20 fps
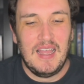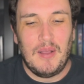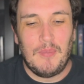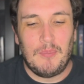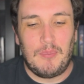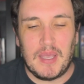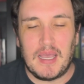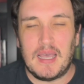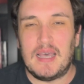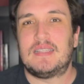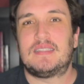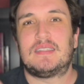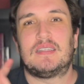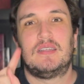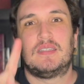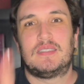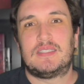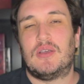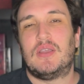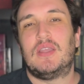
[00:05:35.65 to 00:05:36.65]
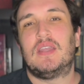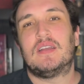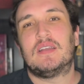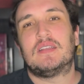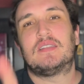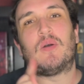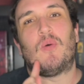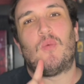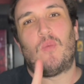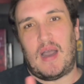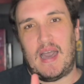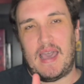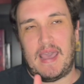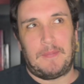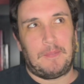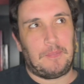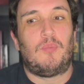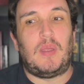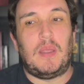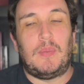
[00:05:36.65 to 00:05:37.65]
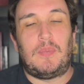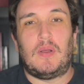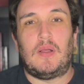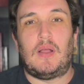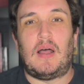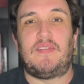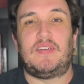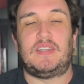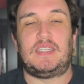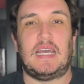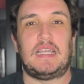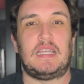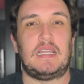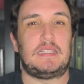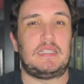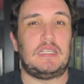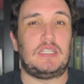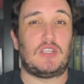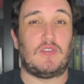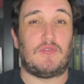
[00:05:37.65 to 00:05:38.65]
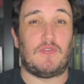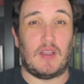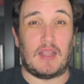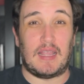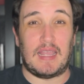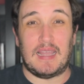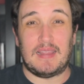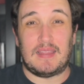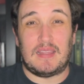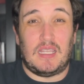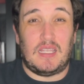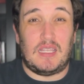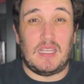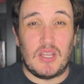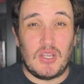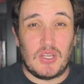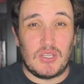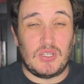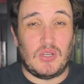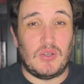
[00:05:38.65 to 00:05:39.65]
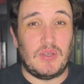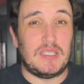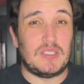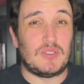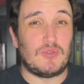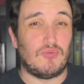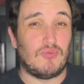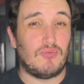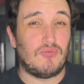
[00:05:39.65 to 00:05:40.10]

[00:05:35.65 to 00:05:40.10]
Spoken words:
Because, so here's why. People have a tendency to forget that young adult is